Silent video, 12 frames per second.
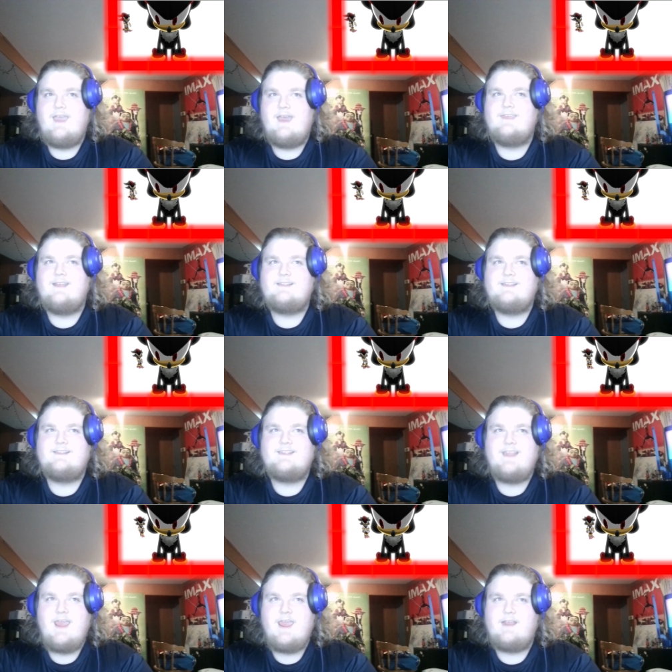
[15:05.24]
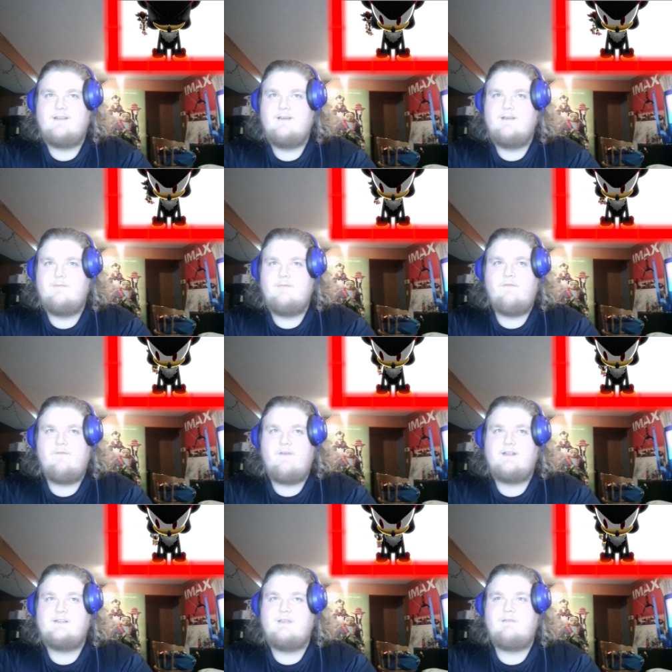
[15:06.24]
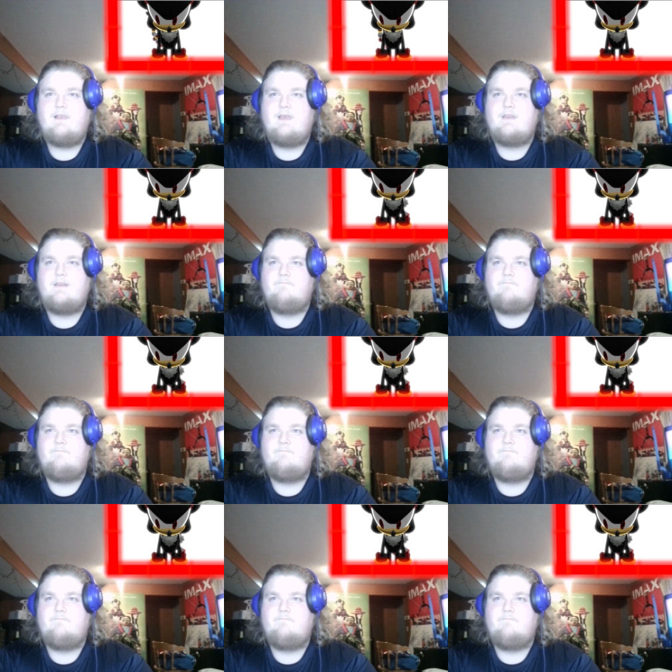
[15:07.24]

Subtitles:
like that? Yeah, that's insane. You know why? Like, something like...